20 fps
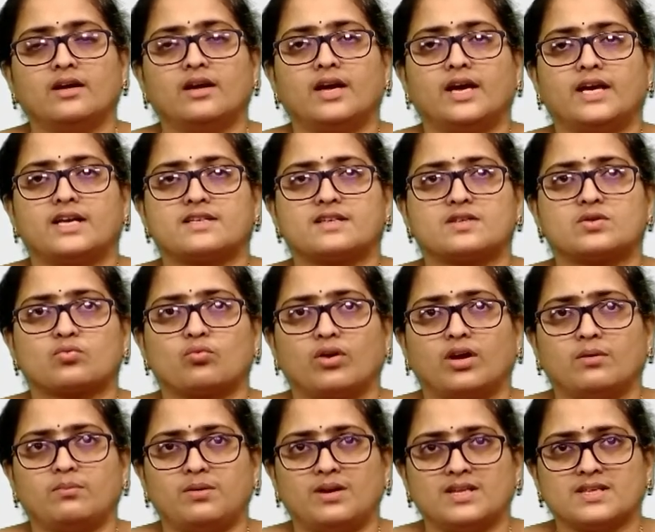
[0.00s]
s square
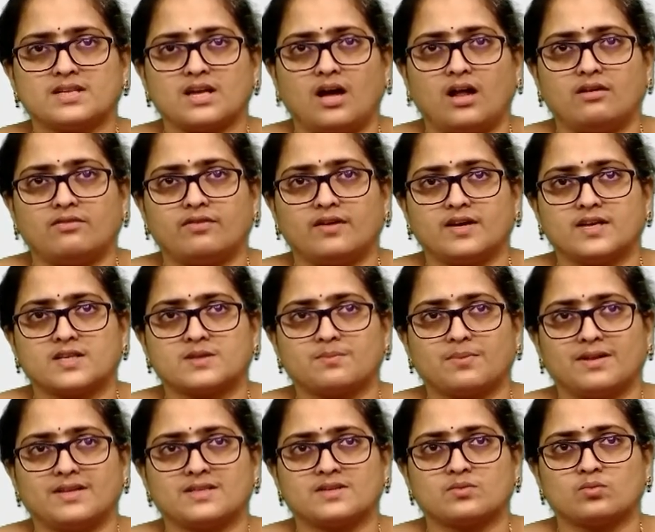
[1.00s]
plus alpha s
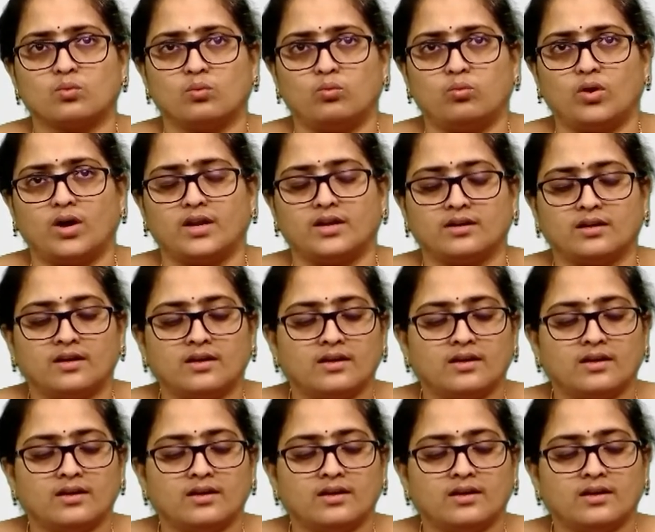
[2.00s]
plus 1,